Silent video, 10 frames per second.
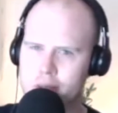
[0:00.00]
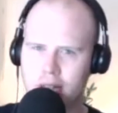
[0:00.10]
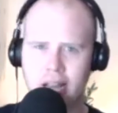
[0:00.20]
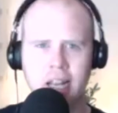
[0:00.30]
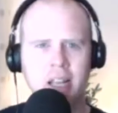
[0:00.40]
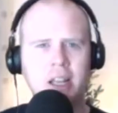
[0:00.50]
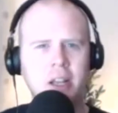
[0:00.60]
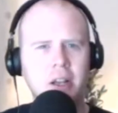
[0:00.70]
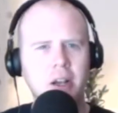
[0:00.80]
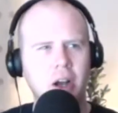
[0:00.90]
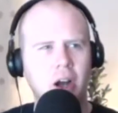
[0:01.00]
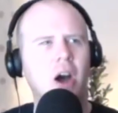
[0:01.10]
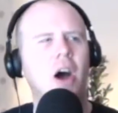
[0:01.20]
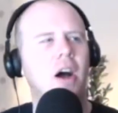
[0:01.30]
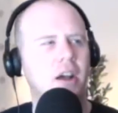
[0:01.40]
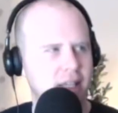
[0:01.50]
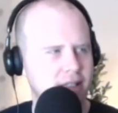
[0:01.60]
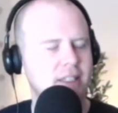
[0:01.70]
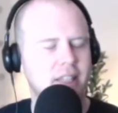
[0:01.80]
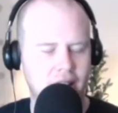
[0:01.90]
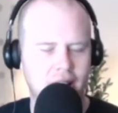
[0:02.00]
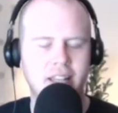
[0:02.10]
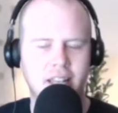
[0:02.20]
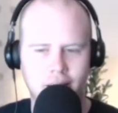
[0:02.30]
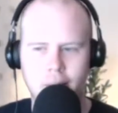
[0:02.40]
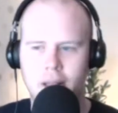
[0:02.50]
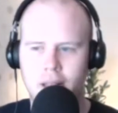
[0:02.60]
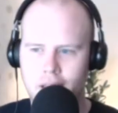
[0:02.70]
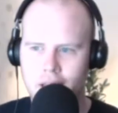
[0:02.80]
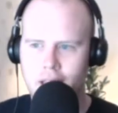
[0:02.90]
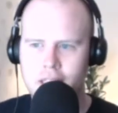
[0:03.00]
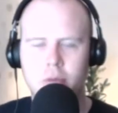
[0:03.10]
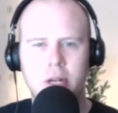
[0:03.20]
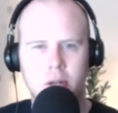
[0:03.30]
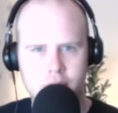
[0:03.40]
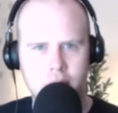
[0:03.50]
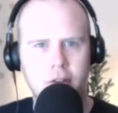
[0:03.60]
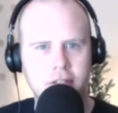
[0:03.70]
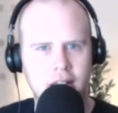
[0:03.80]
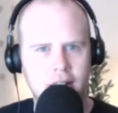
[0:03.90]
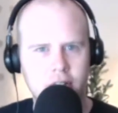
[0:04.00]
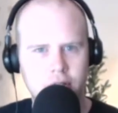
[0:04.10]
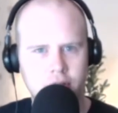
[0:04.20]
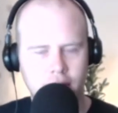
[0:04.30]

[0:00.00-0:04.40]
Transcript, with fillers: like, ah, oh, yeah, yeah, he's a real soft touch.